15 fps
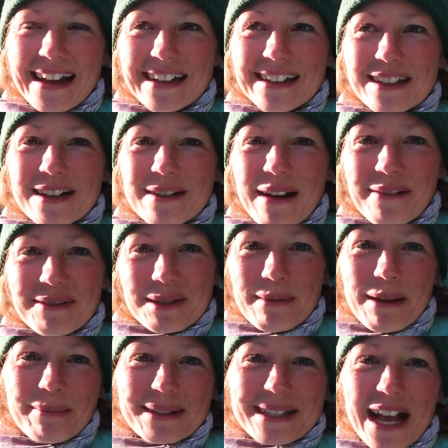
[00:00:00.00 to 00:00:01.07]
and have to
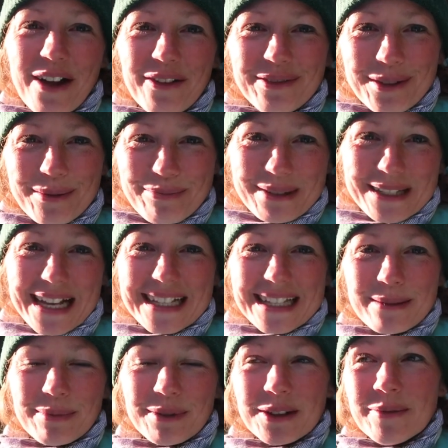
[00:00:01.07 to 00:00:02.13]
make myself look
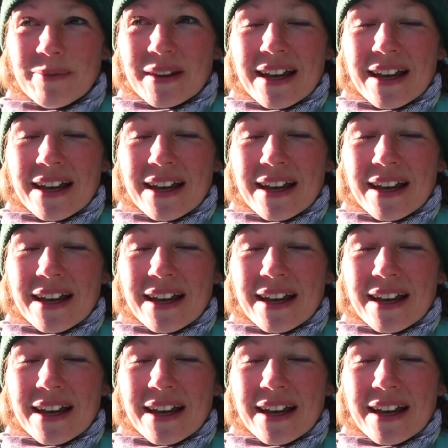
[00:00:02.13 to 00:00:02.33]
presentable.